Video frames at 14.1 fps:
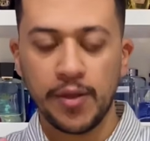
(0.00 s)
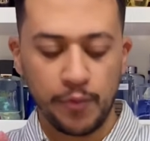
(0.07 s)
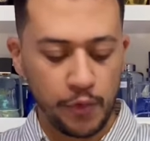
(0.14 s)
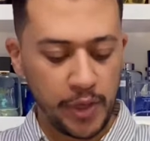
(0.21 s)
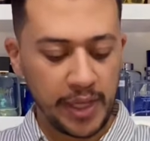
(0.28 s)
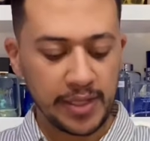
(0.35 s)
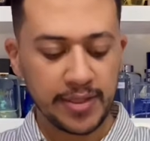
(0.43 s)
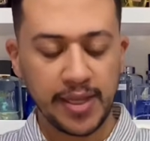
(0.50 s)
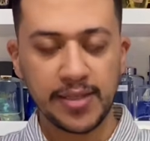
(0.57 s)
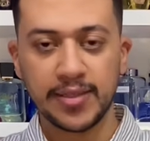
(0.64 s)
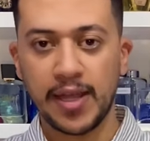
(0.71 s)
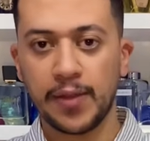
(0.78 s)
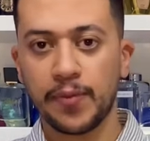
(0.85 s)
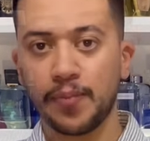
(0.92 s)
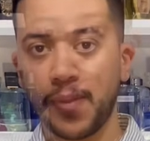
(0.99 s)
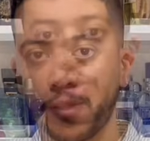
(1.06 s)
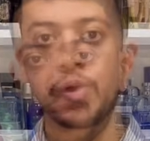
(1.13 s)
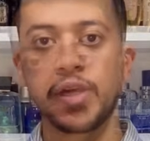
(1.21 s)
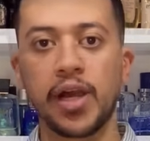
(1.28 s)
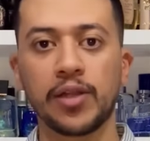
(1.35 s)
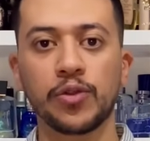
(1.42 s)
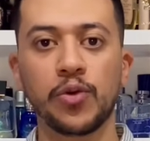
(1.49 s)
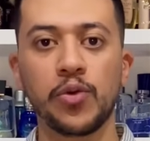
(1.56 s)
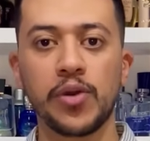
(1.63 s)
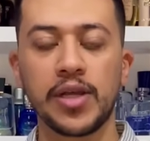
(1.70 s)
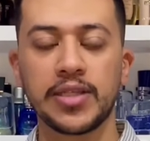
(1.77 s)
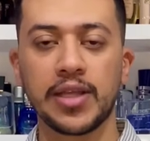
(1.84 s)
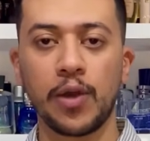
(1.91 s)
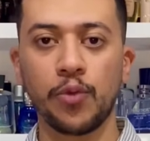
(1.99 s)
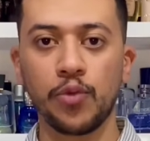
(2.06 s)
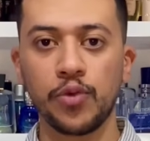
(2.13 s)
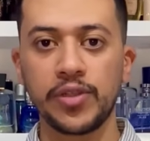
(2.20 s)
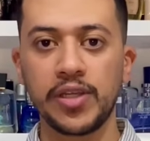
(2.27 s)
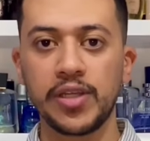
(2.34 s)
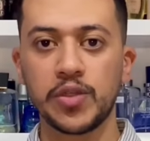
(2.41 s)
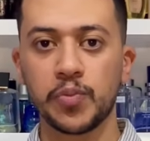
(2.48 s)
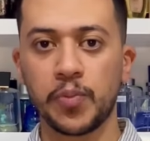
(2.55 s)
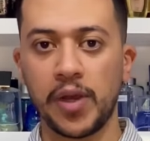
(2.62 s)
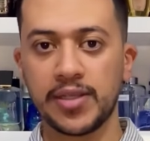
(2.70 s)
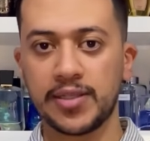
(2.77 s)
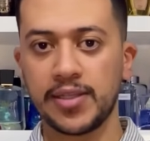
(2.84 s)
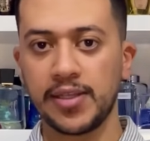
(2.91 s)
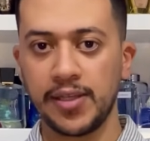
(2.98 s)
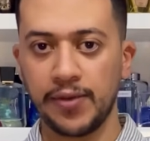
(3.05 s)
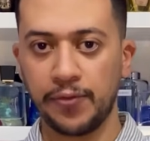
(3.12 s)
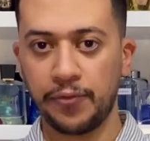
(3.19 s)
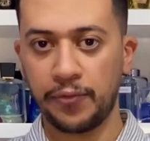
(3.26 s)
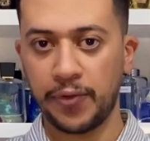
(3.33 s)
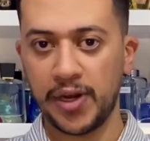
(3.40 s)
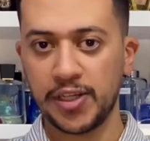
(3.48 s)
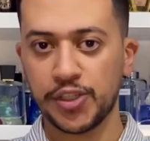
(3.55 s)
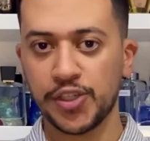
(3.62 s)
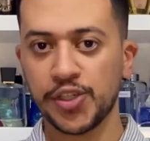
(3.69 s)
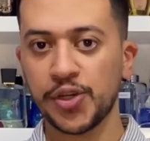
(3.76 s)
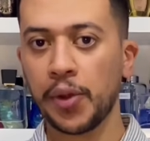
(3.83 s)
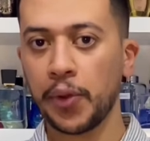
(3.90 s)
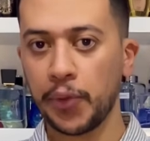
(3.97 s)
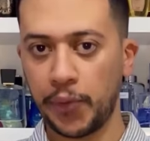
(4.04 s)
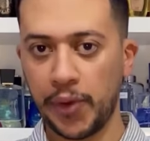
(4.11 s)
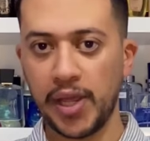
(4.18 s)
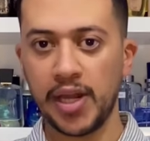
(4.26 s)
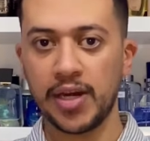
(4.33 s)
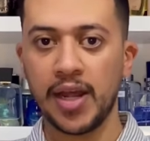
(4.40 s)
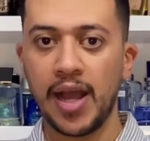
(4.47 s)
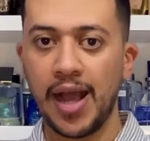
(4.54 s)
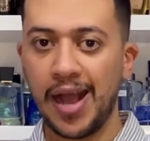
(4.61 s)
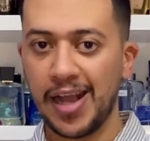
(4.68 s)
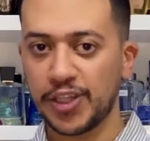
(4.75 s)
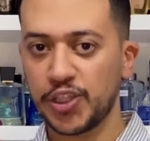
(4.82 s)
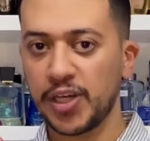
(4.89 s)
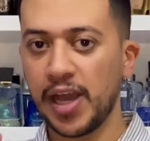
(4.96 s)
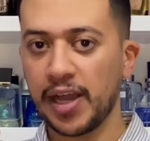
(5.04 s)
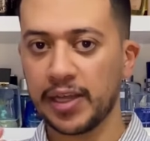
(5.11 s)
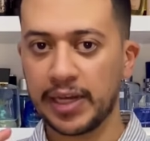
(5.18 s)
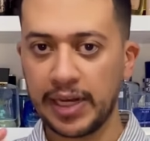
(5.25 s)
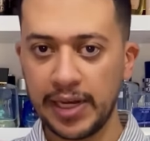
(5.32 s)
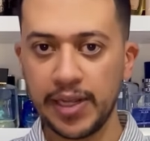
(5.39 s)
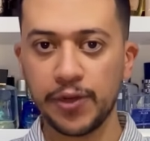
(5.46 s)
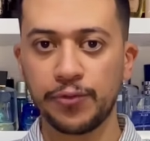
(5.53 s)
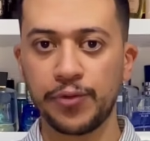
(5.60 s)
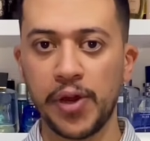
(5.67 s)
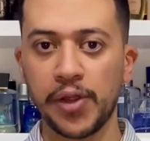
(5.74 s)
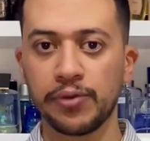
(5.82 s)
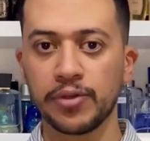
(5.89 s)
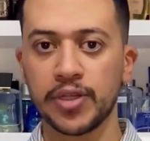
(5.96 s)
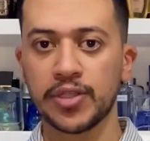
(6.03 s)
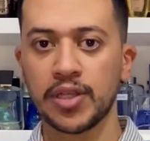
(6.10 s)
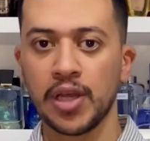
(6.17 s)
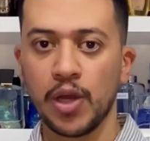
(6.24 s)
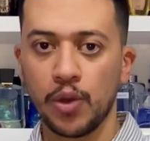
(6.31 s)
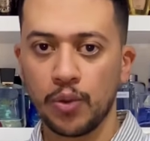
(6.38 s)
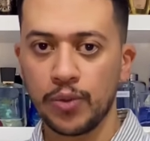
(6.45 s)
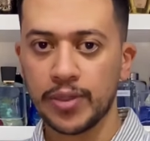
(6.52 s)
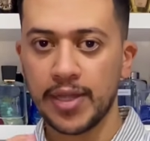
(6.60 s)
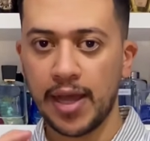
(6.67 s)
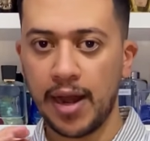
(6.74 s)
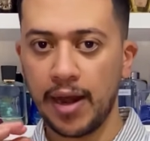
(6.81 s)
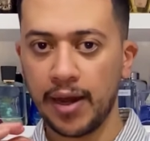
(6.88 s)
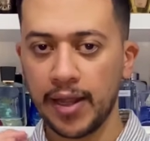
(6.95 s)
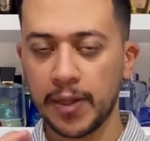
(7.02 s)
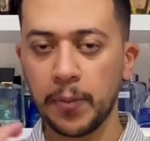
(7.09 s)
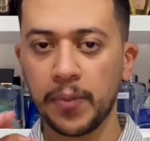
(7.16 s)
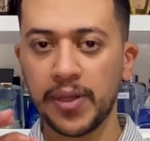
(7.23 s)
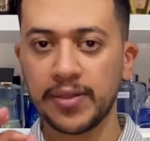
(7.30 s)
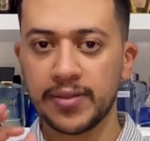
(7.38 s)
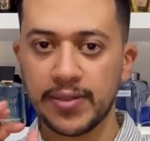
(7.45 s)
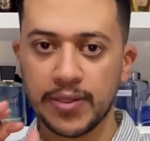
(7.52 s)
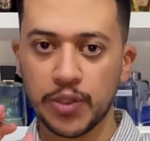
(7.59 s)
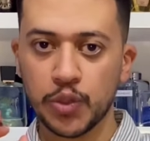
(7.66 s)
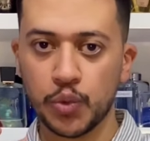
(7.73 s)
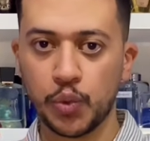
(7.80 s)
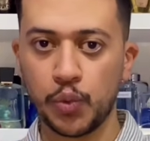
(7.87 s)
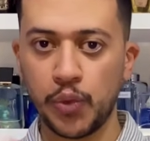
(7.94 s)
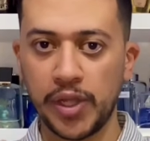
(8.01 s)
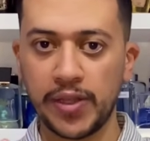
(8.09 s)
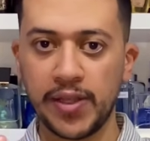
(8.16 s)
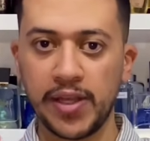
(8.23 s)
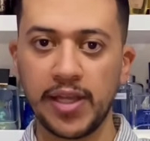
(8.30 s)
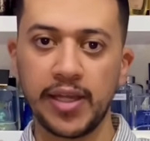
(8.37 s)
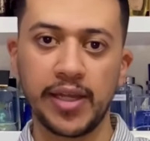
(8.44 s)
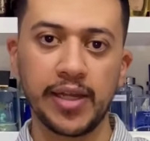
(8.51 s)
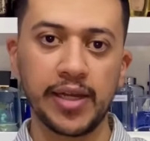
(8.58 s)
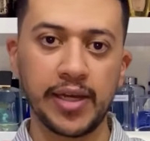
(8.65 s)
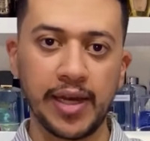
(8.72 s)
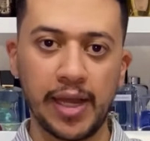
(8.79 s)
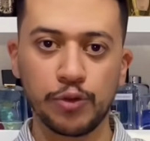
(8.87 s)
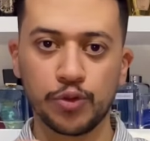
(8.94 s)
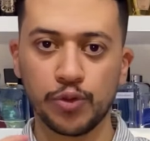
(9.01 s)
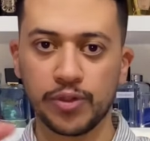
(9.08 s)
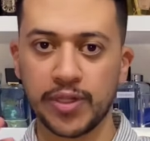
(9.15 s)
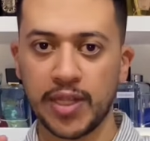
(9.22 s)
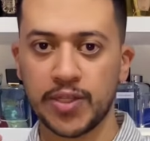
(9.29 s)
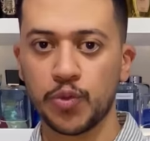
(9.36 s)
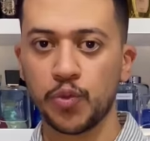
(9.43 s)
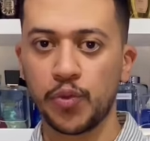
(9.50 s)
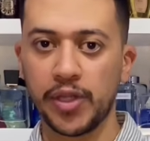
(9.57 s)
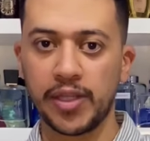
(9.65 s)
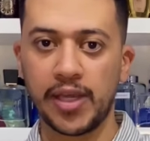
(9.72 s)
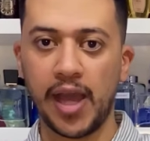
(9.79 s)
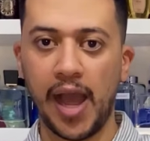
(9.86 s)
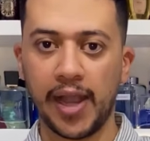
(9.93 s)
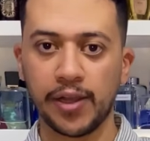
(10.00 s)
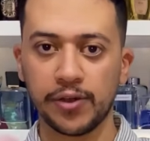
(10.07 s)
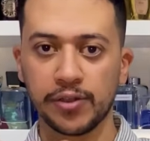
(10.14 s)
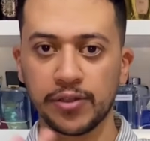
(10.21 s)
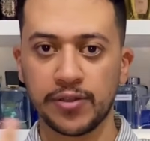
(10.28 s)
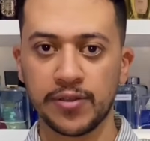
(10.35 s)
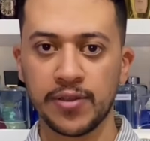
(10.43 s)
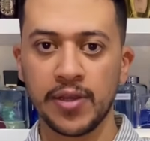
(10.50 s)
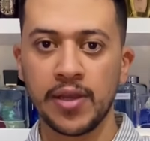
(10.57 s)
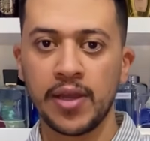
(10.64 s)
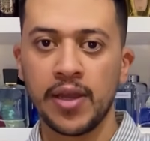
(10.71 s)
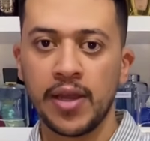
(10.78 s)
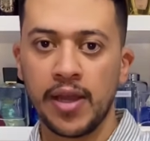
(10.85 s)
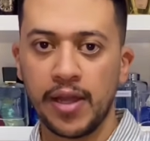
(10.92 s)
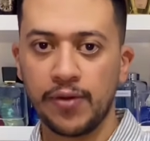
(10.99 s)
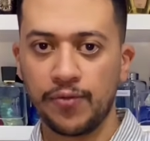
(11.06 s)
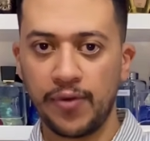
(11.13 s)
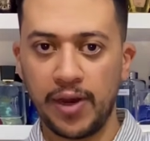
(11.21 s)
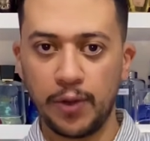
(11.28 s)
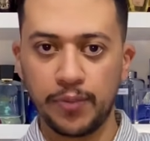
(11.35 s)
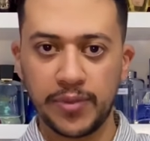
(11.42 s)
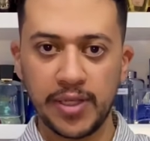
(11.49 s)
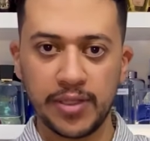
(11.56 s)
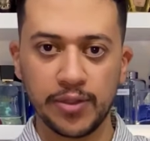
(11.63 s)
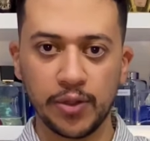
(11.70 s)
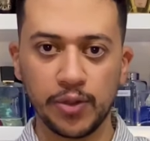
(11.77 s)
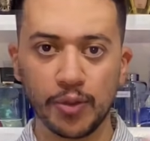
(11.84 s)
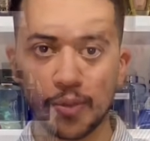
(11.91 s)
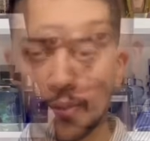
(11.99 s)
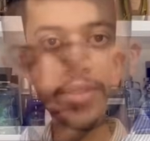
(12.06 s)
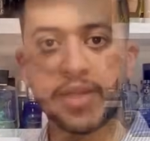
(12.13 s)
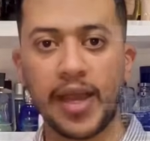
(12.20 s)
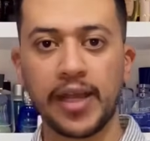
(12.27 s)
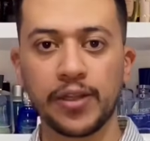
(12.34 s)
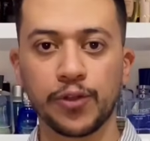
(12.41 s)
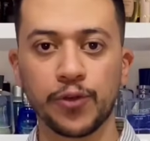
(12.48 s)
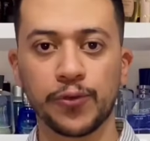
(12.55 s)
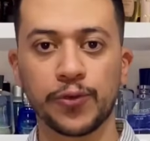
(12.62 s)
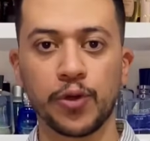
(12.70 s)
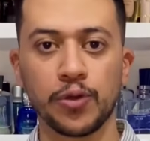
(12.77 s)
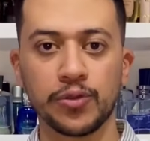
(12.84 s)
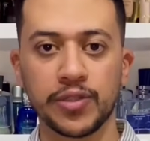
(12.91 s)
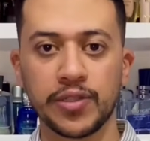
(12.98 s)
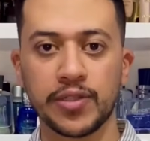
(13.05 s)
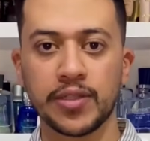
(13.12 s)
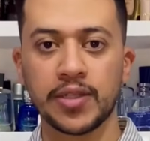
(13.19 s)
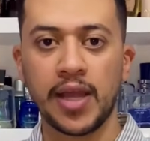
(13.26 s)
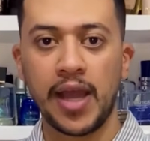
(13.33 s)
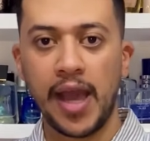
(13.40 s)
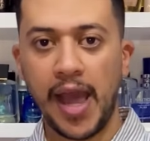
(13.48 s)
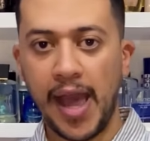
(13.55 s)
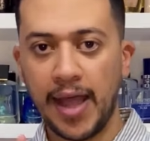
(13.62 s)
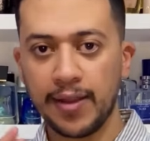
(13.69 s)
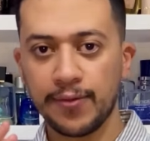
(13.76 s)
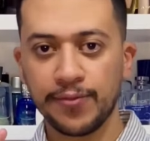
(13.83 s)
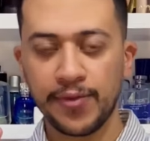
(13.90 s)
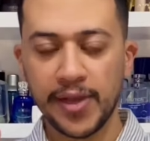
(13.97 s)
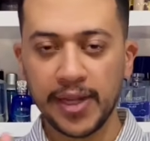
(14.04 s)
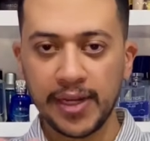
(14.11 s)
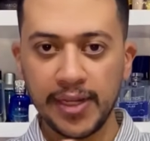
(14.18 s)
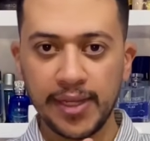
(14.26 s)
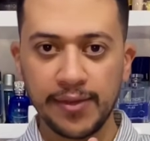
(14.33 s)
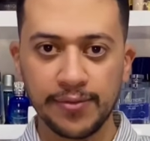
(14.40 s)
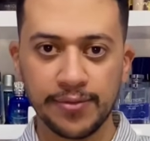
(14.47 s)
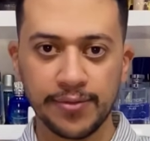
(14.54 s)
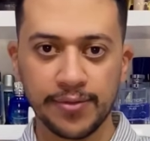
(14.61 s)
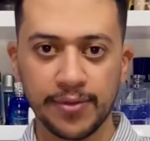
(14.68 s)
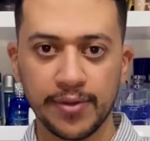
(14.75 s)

we can say that Patchouli Ardent is a woody, spicy, fresh, green, actually a clean fragrance with a little bit sweety nouns or the sweety acrid envelop this all with a hint of roses and fig leaf